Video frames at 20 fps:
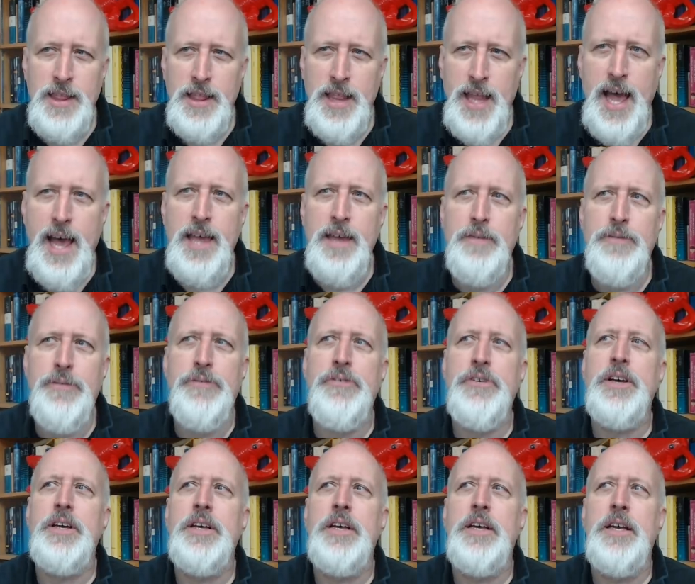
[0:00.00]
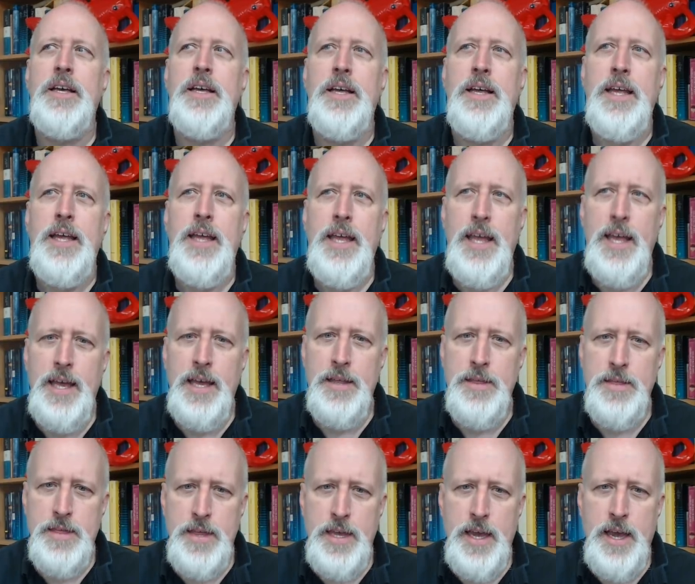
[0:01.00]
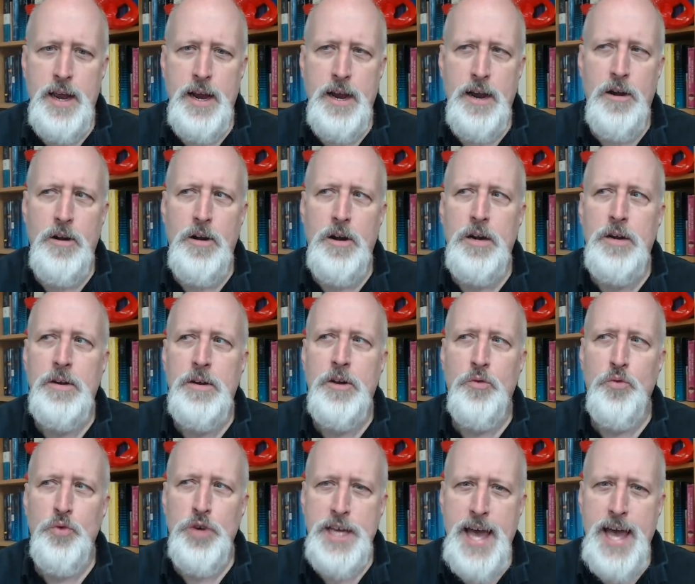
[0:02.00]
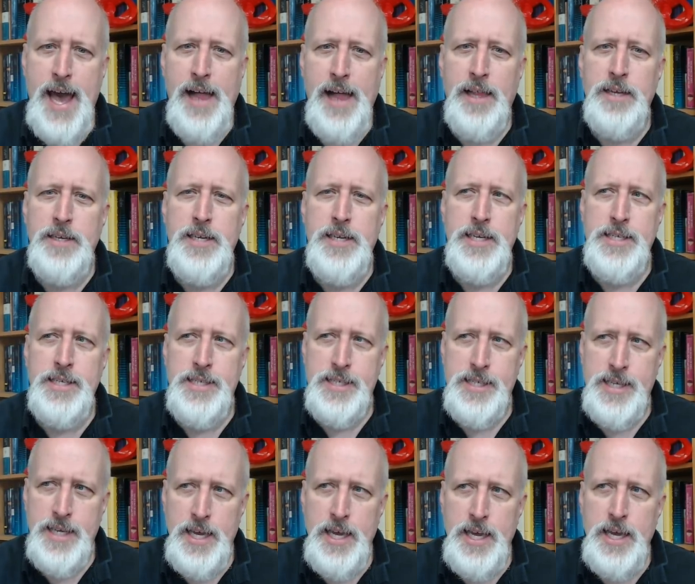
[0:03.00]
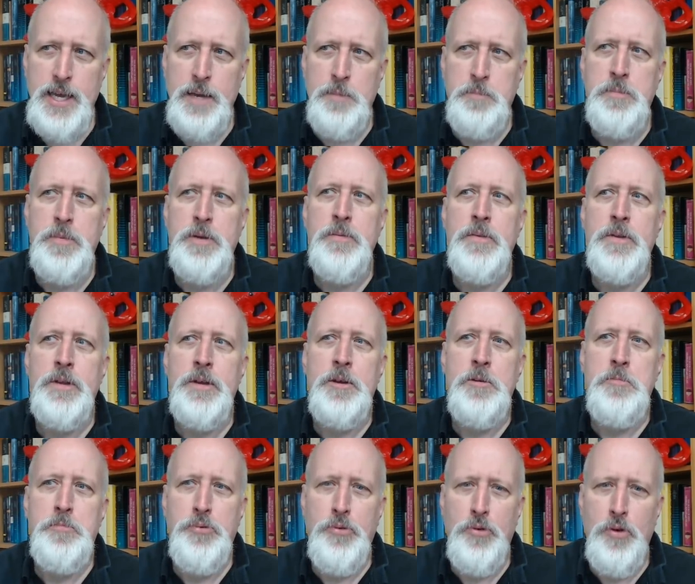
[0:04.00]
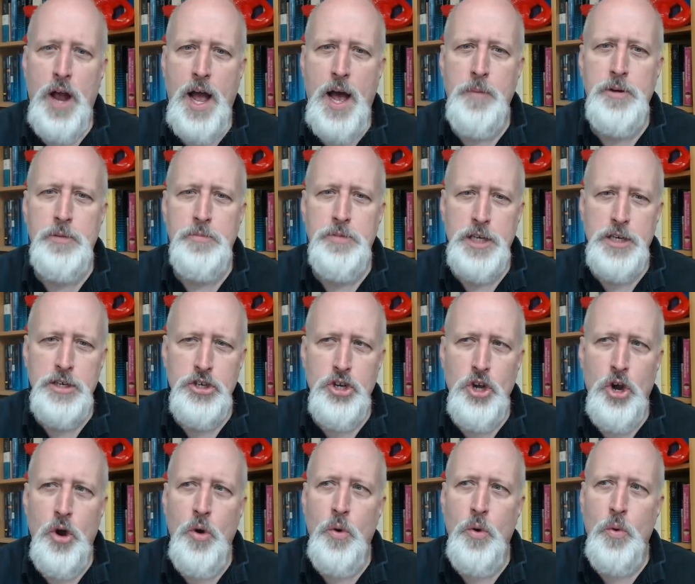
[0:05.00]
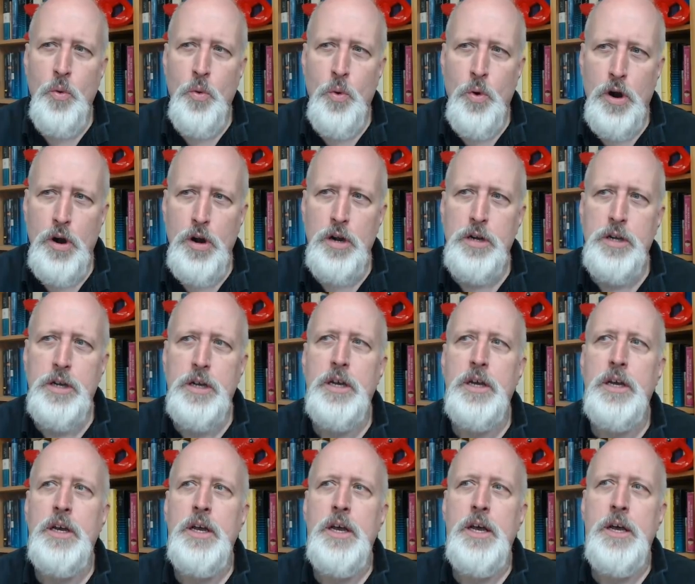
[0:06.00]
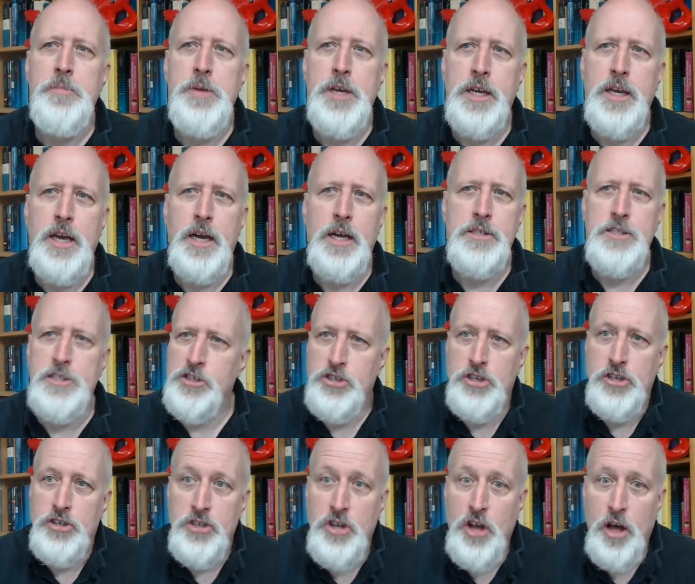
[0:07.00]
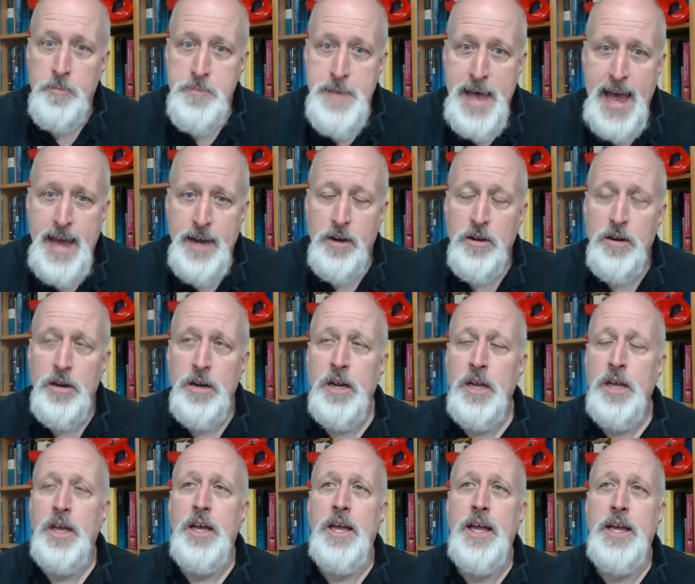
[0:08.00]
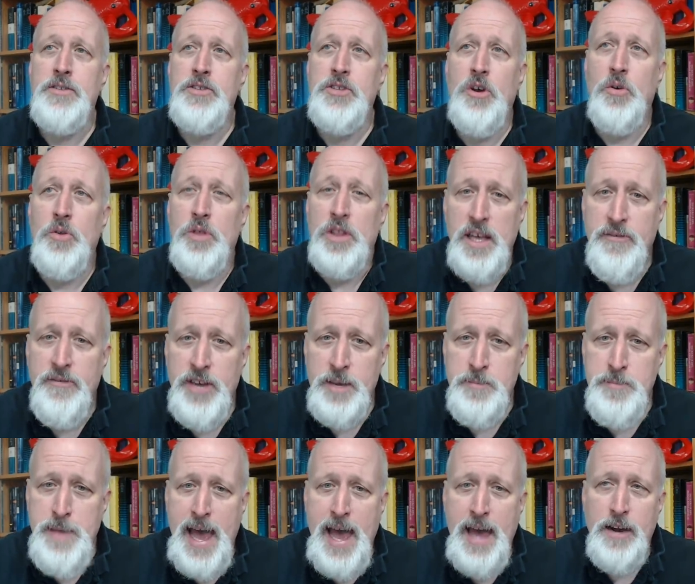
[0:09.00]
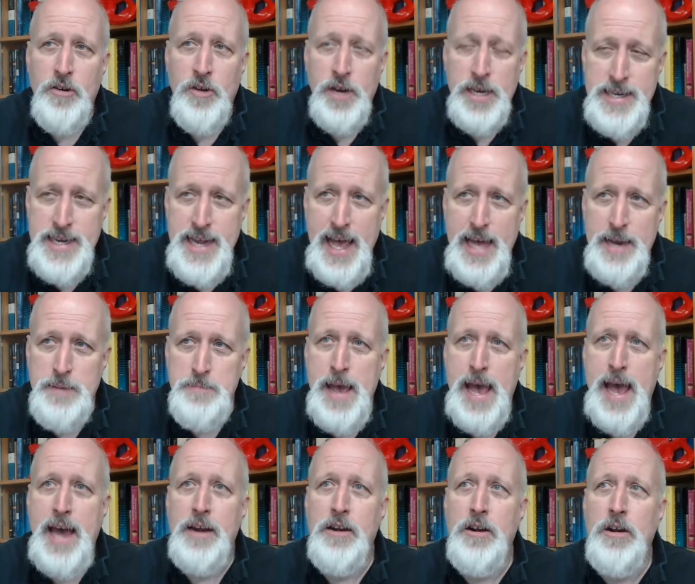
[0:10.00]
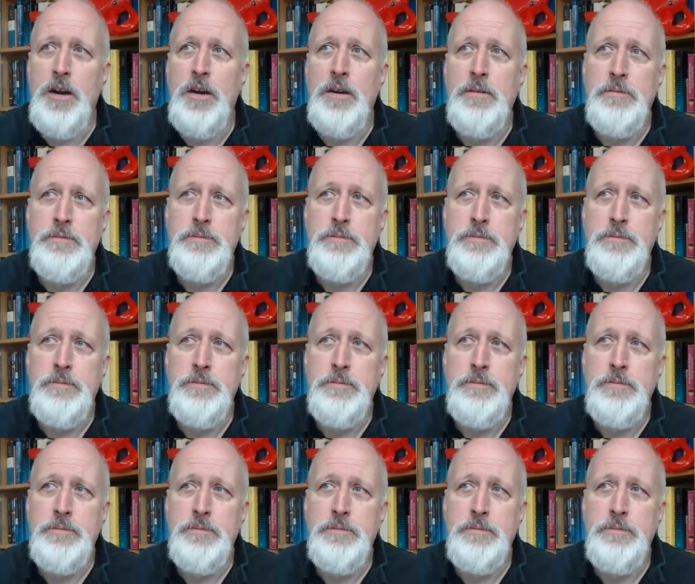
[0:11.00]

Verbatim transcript: life in their reality scheme probably don't work, because it's just all matter, and so living matter and dead matter,